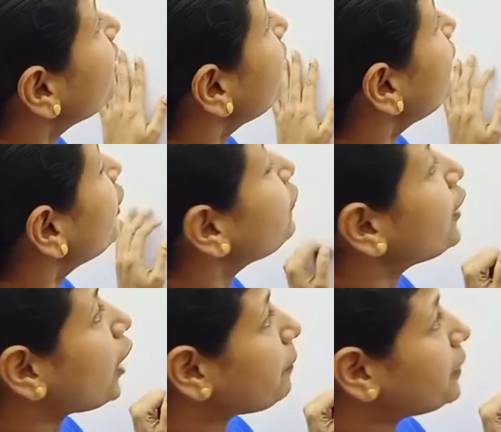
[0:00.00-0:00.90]
if you
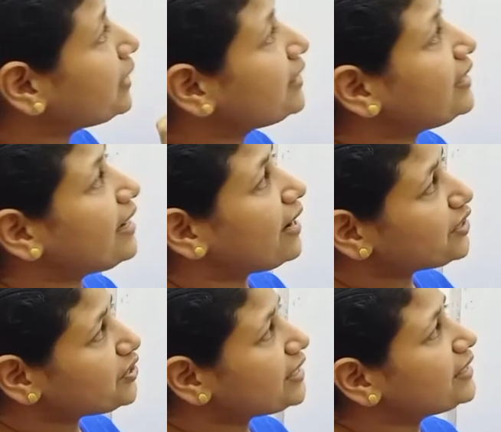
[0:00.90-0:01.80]
are opening the
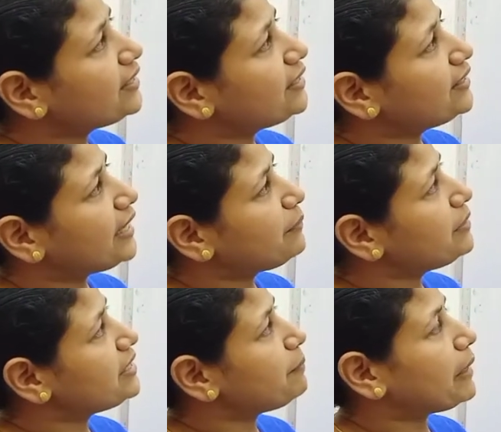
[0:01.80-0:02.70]
larger
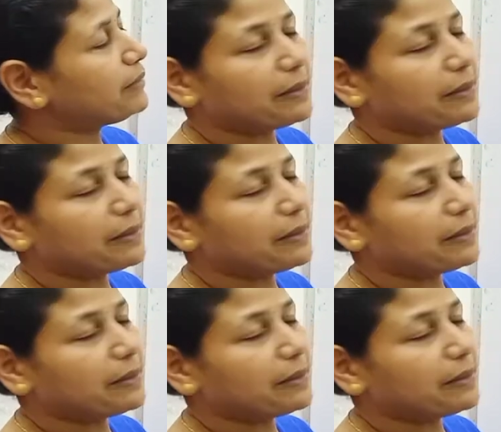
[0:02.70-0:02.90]
diameter pipe,